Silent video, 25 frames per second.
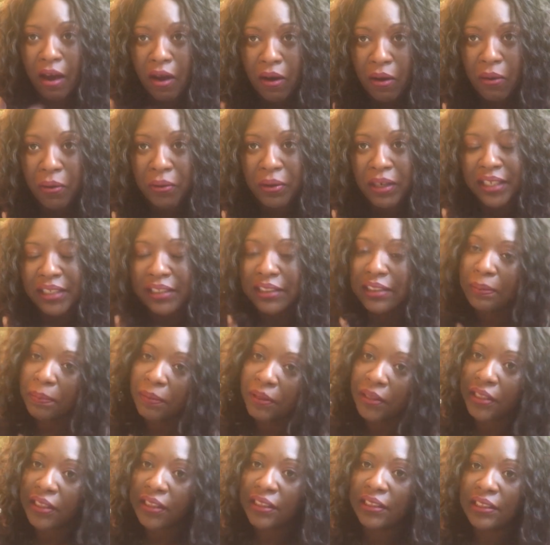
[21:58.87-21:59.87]
own
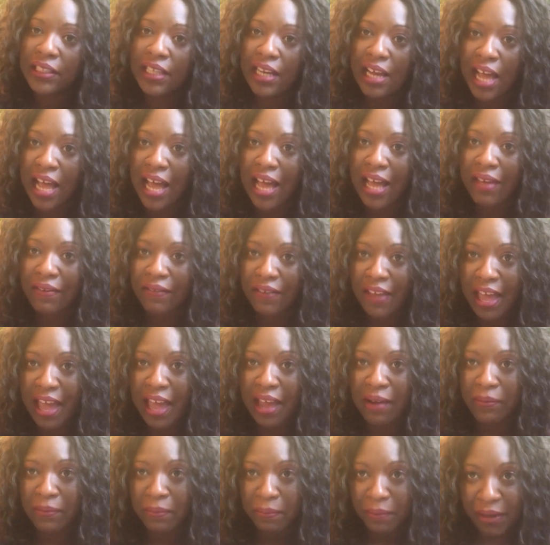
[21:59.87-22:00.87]
experience that I've
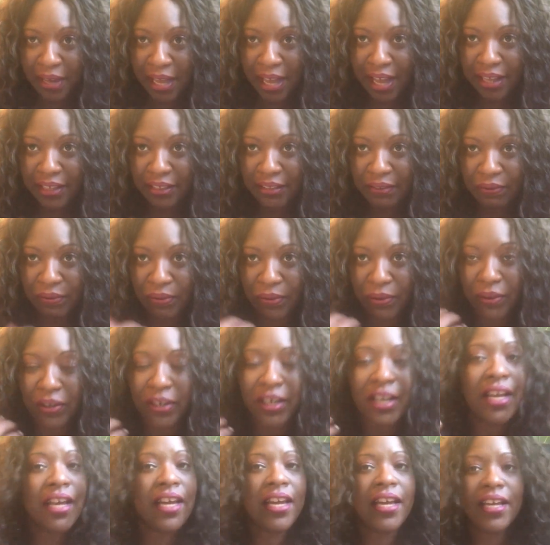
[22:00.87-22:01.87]
had with plants
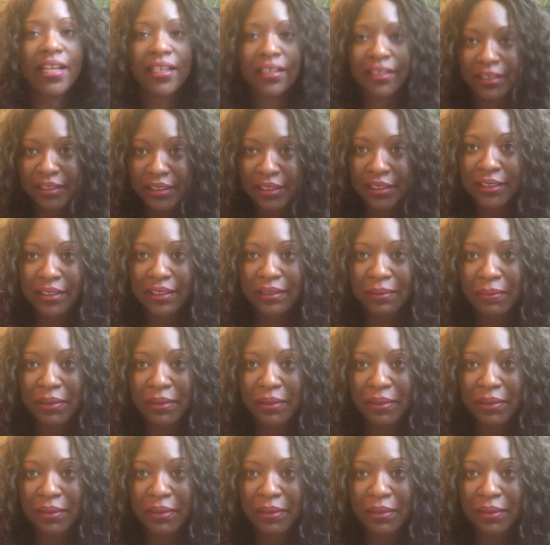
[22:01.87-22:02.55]
for at least a